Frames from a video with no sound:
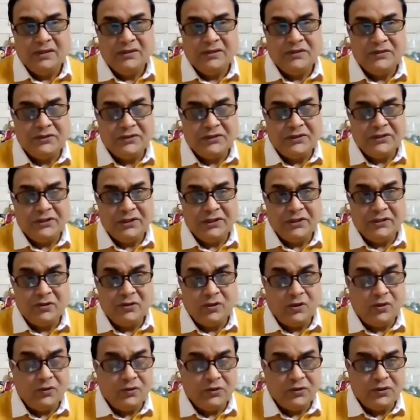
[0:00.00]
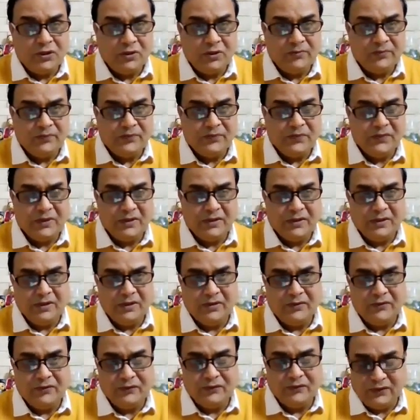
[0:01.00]
strategic outcome
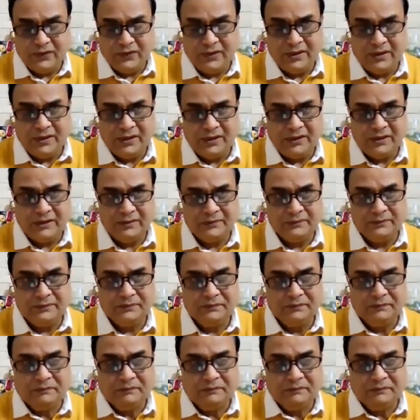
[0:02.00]
of